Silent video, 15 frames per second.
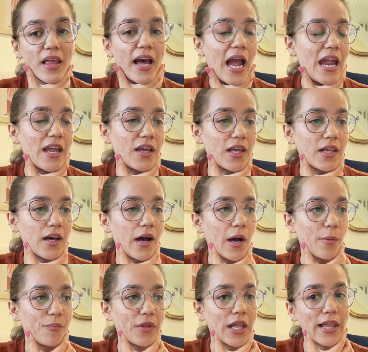I
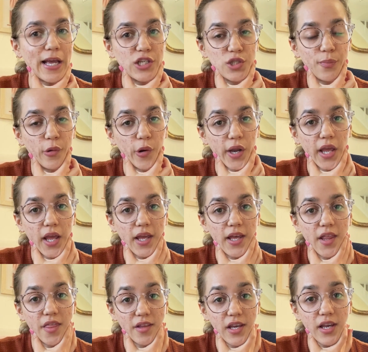um, like supporting
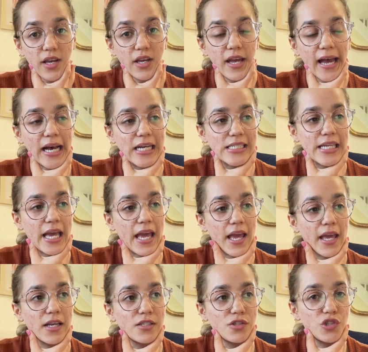Ethique as
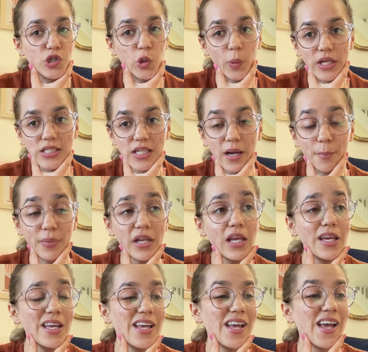a zero waste
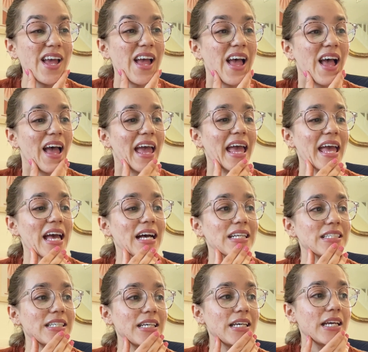company.
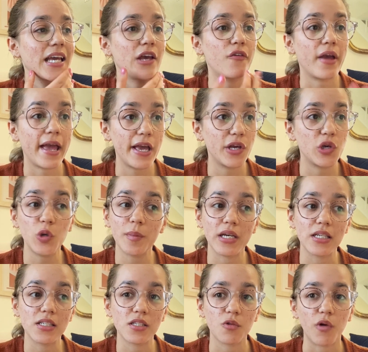And if Hey
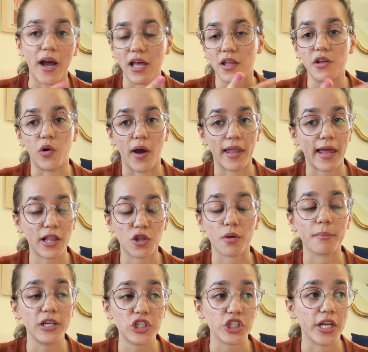Humans, I you know I like their
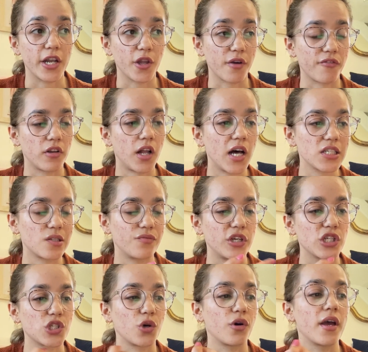mission and their
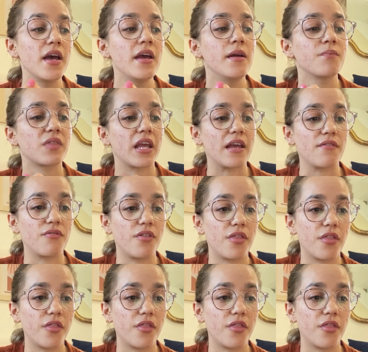philosophy. So if